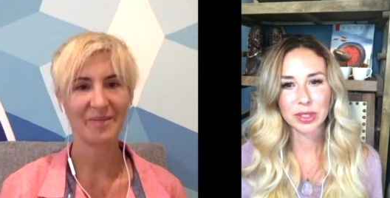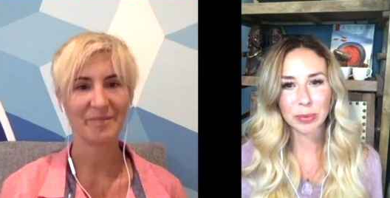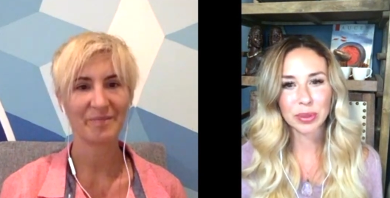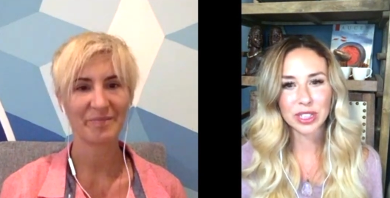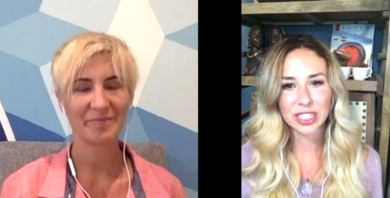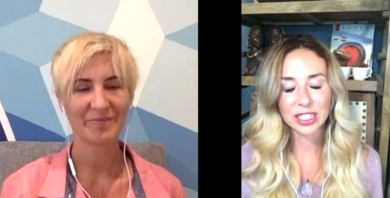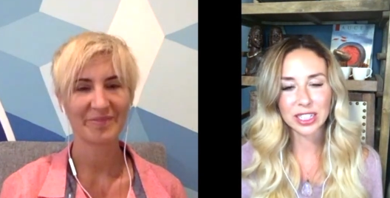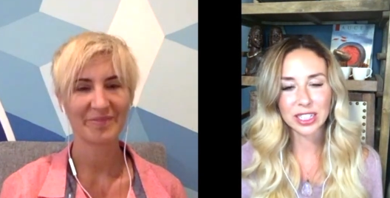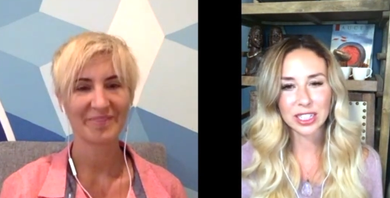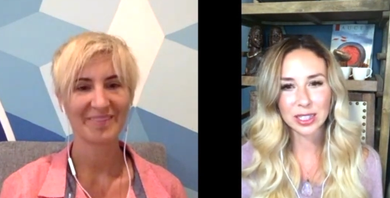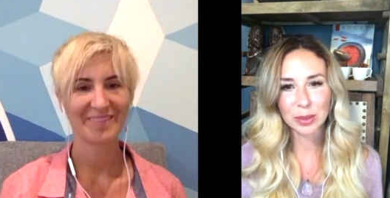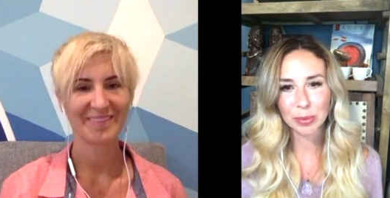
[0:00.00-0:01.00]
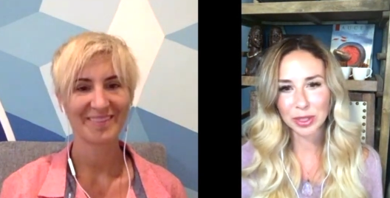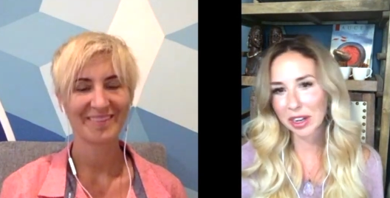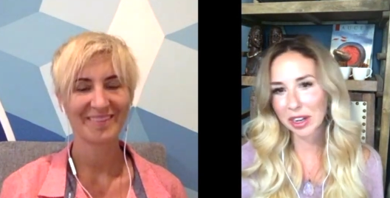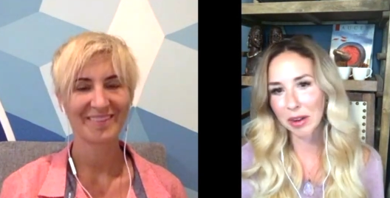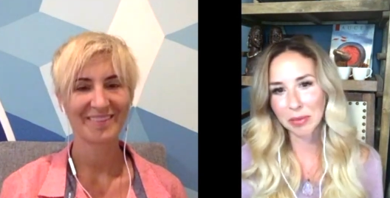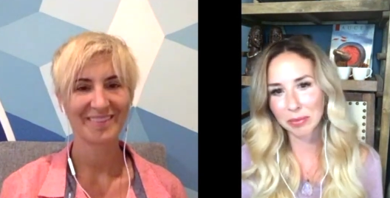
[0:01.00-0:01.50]
Speaker 1: Simplicity has
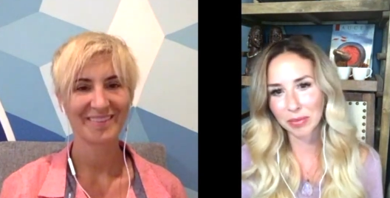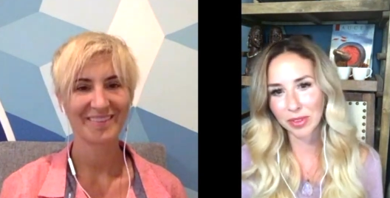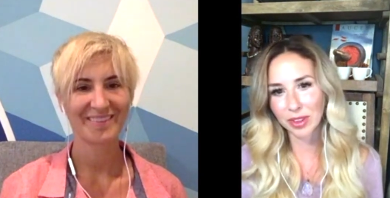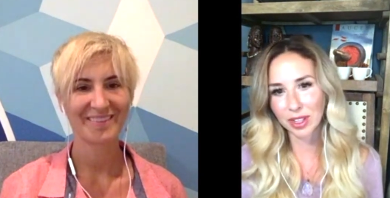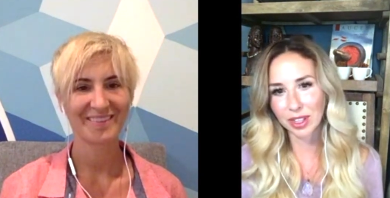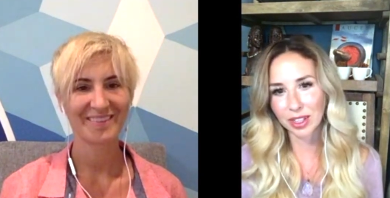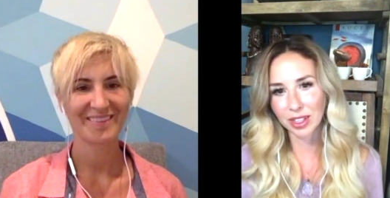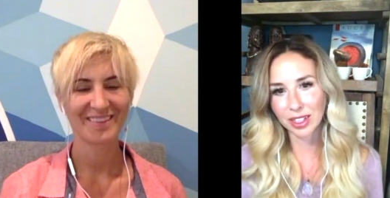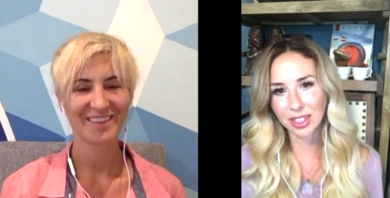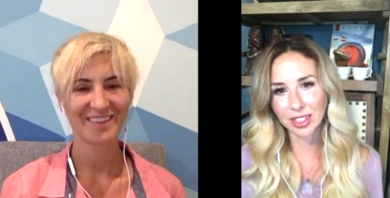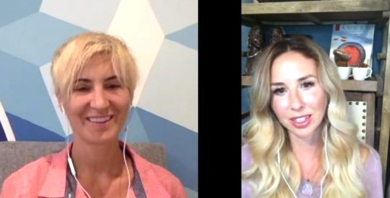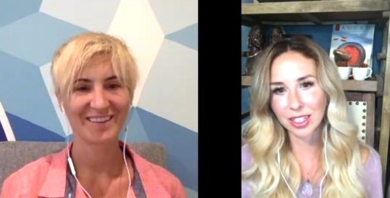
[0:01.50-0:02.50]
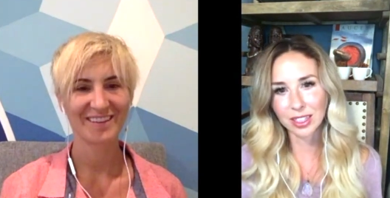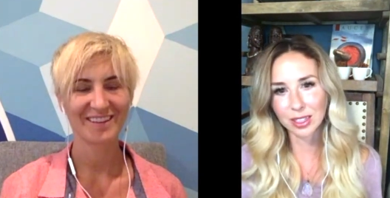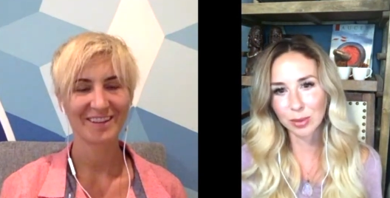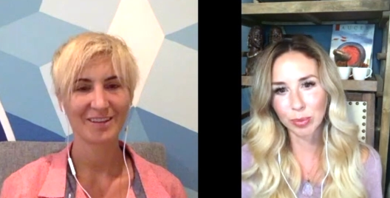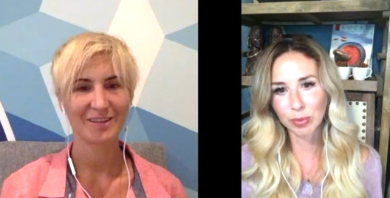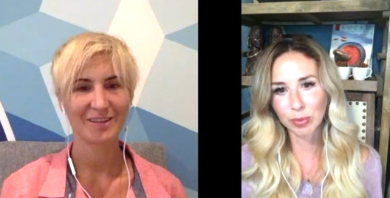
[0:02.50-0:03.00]
become the it,
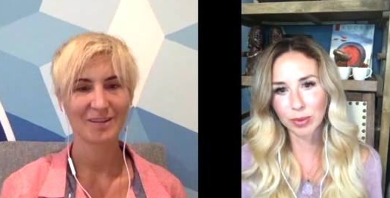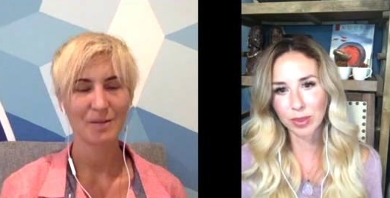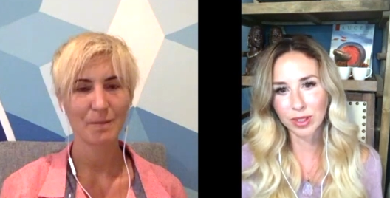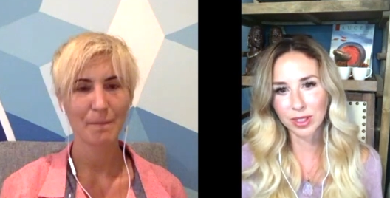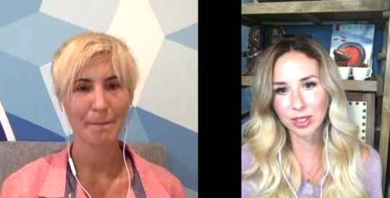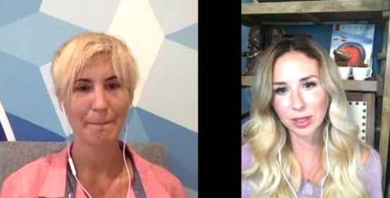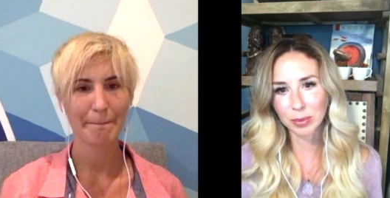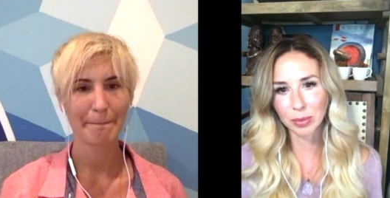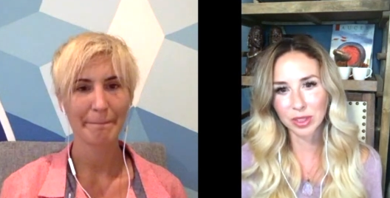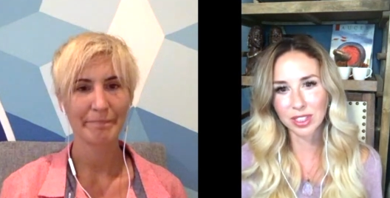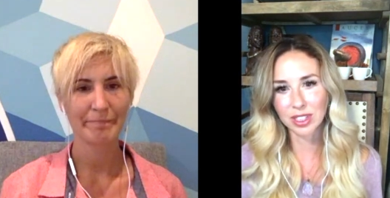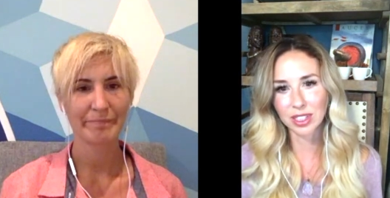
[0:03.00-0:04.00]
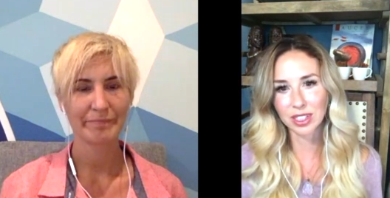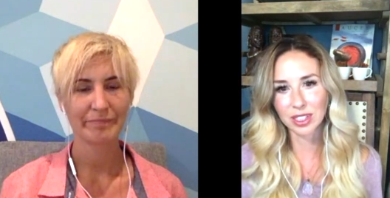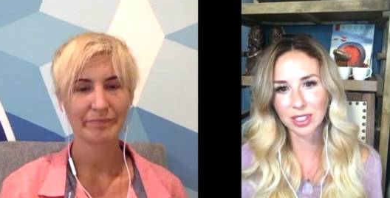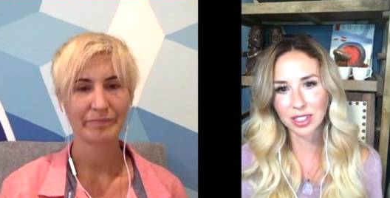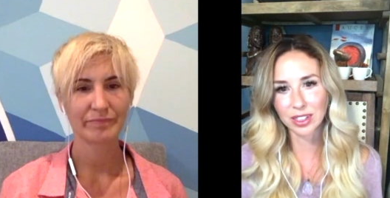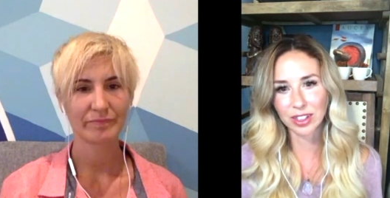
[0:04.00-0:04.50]
it's it's simplicity.
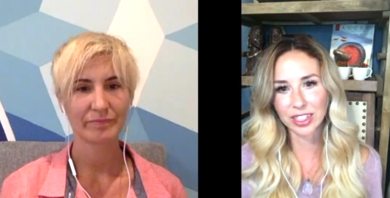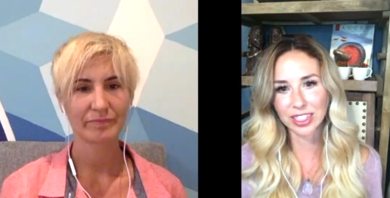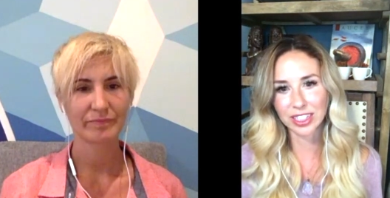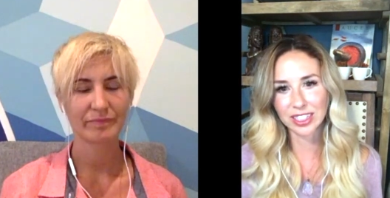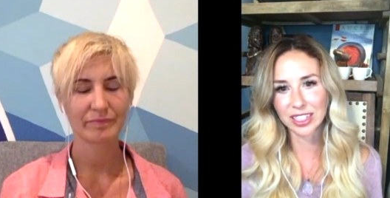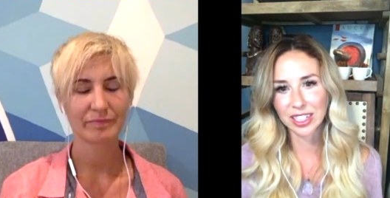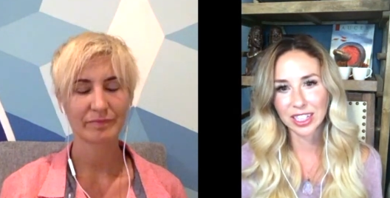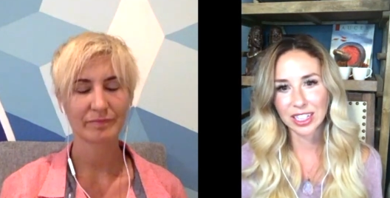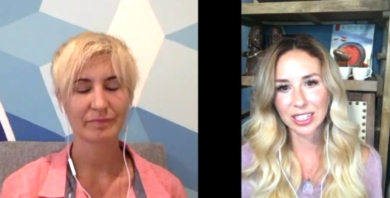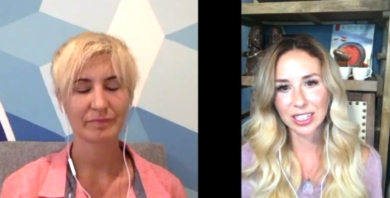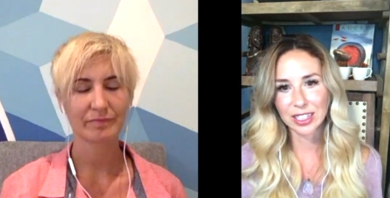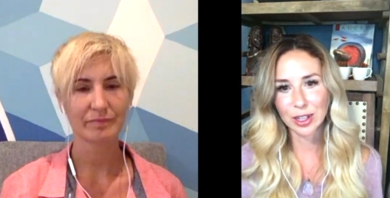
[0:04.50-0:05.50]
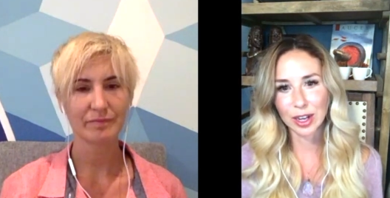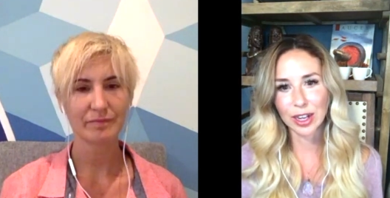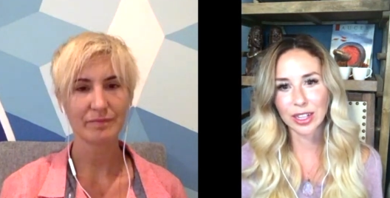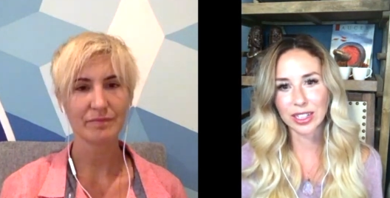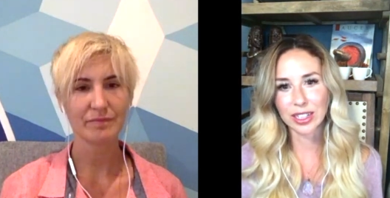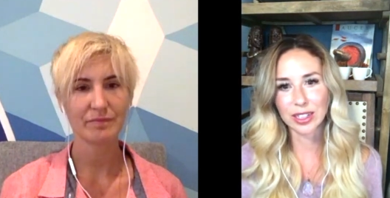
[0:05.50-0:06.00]
There it's it's
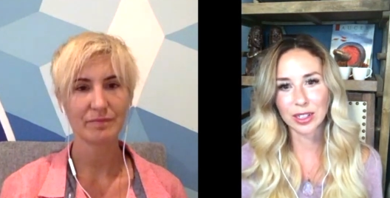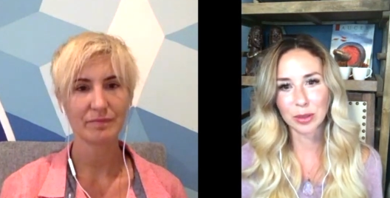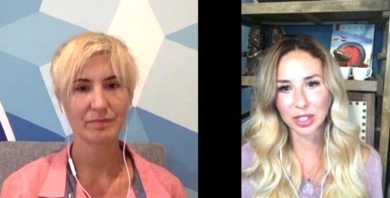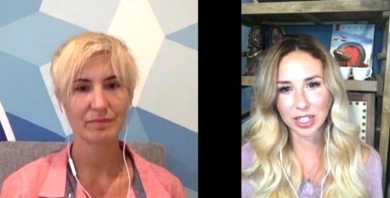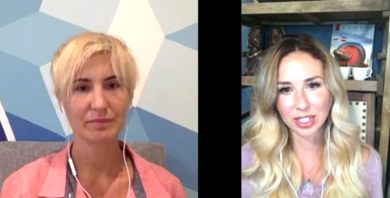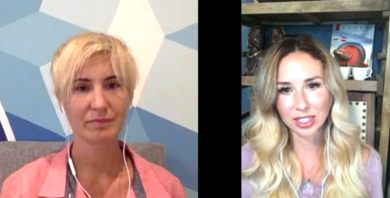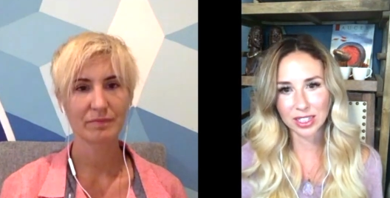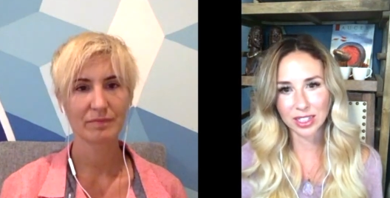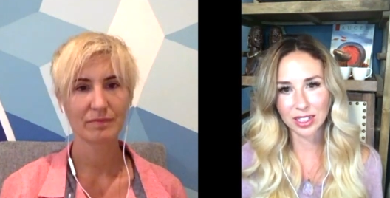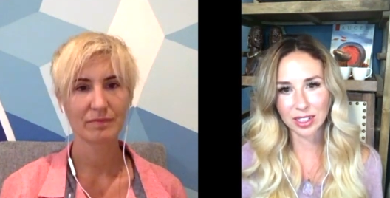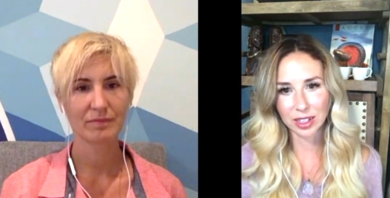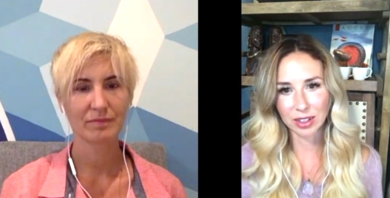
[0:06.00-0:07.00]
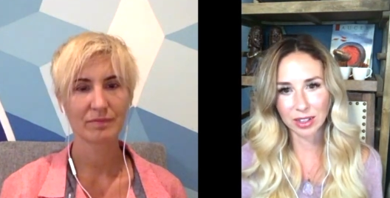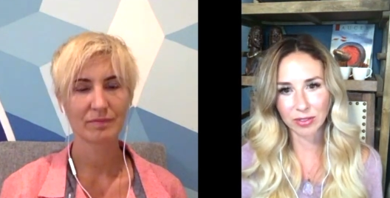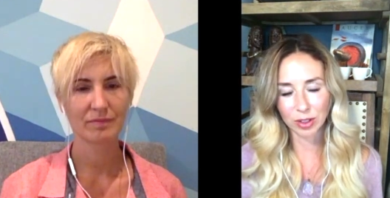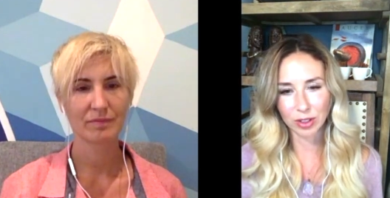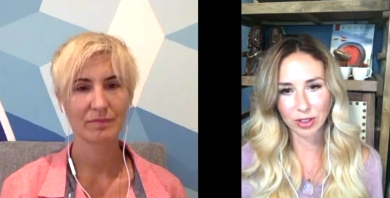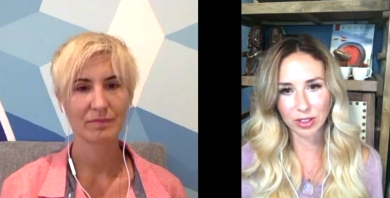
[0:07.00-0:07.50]
not in the complexity of
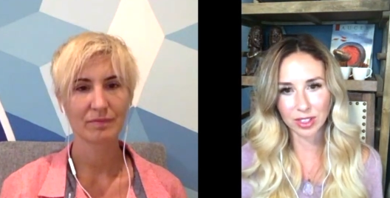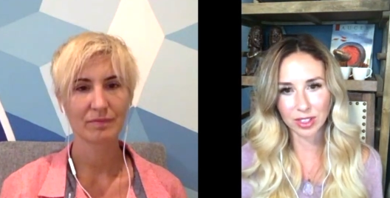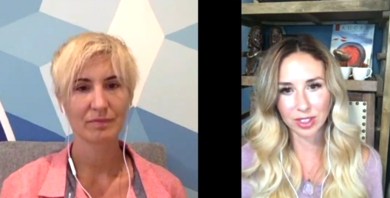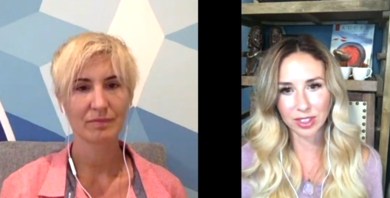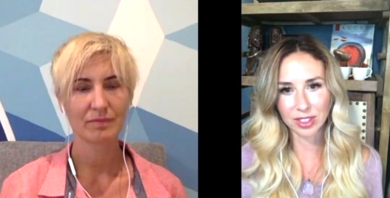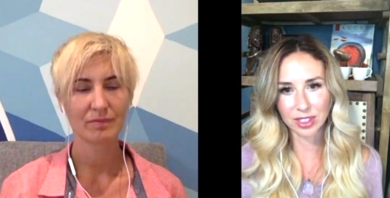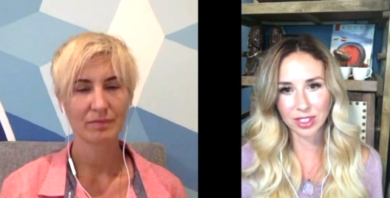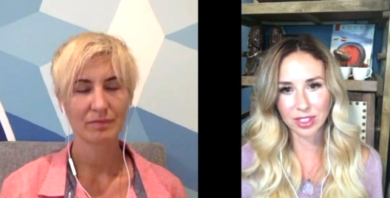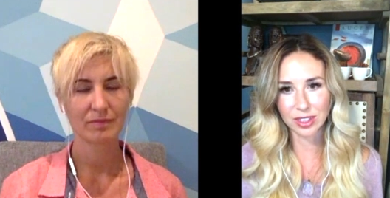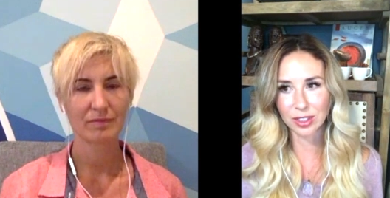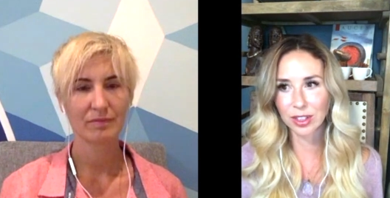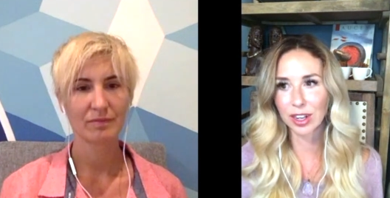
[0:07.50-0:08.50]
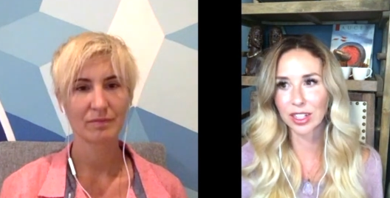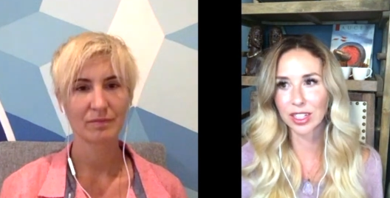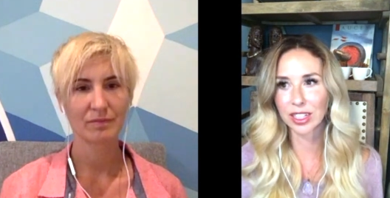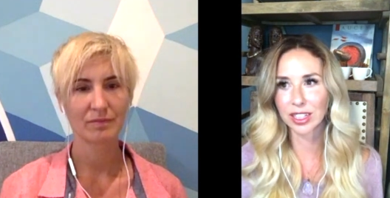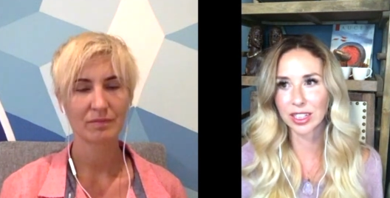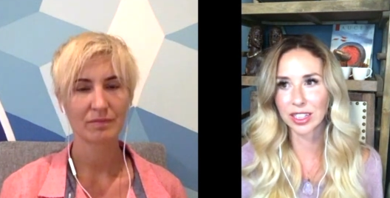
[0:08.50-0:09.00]
it all. It's it's not
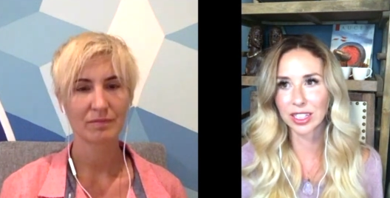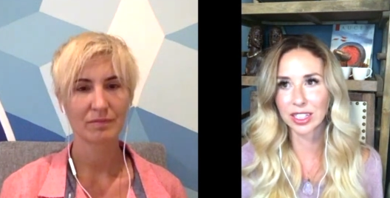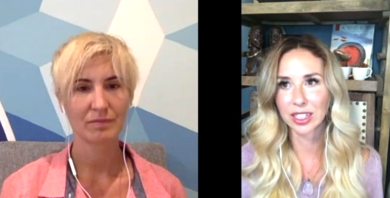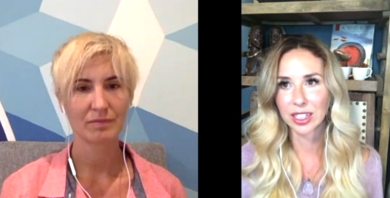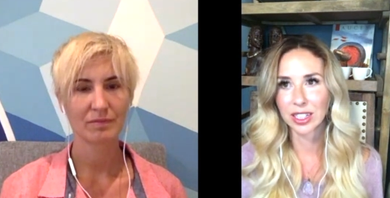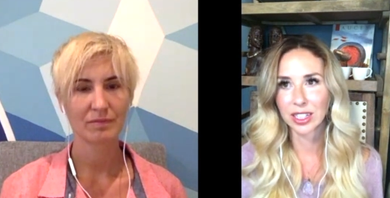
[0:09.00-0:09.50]
in the